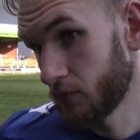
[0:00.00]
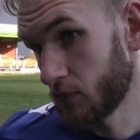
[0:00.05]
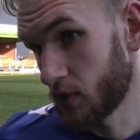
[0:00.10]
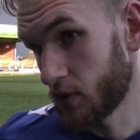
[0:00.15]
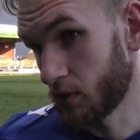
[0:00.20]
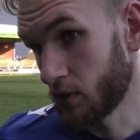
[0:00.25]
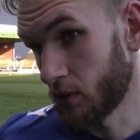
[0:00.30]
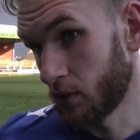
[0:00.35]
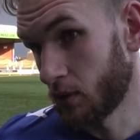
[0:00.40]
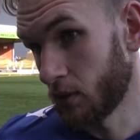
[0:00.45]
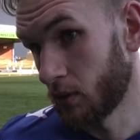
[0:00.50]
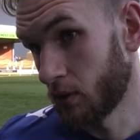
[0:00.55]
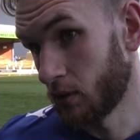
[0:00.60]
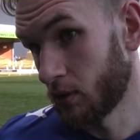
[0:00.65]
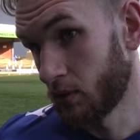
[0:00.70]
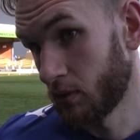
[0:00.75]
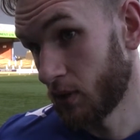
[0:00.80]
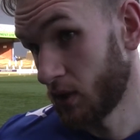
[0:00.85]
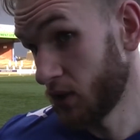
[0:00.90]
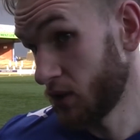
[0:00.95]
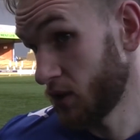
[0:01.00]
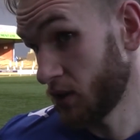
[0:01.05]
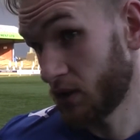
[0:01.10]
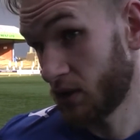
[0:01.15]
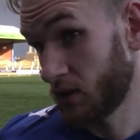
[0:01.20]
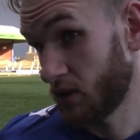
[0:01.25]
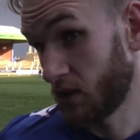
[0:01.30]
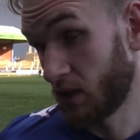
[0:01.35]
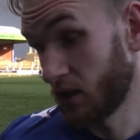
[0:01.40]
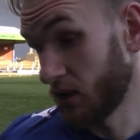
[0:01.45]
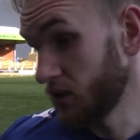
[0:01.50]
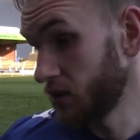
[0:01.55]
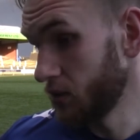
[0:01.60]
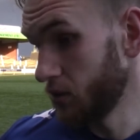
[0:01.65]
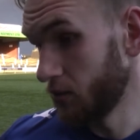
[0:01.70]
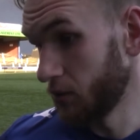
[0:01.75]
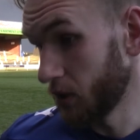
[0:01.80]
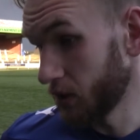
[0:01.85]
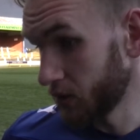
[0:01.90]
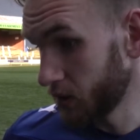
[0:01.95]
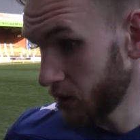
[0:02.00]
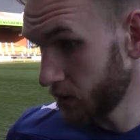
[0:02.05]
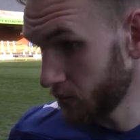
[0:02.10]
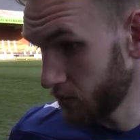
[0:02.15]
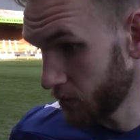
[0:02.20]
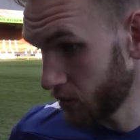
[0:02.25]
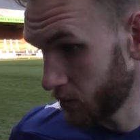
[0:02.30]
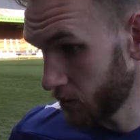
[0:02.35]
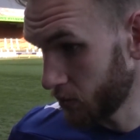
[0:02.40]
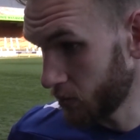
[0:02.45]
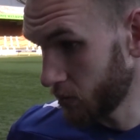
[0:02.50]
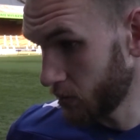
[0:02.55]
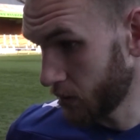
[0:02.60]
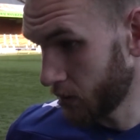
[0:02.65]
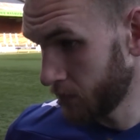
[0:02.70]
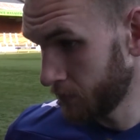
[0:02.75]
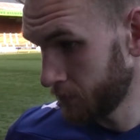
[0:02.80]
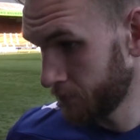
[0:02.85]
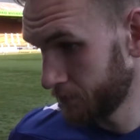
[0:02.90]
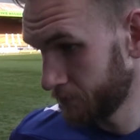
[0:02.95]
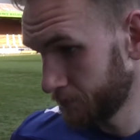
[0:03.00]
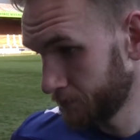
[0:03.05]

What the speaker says: so it just didn't seem to be our day in front of goal again.